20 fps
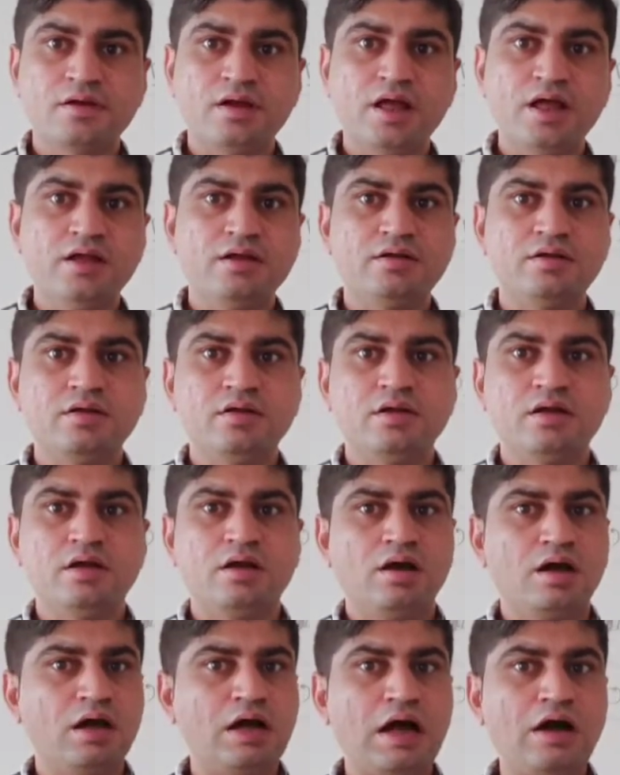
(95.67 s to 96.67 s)

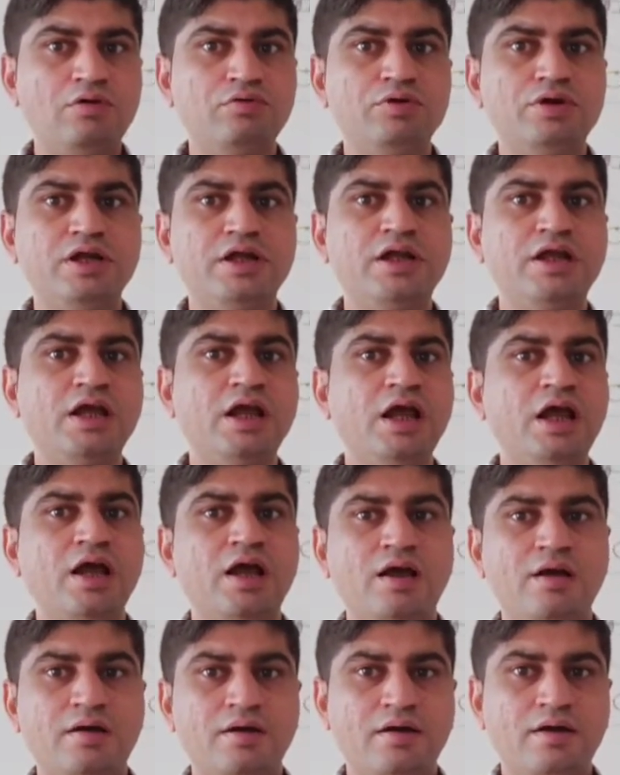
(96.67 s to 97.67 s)
right,
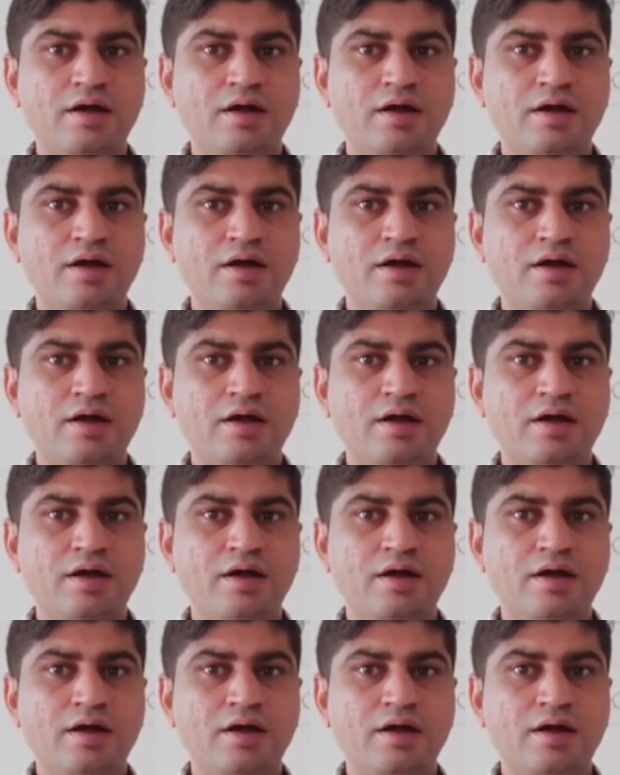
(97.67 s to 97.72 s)
accounting,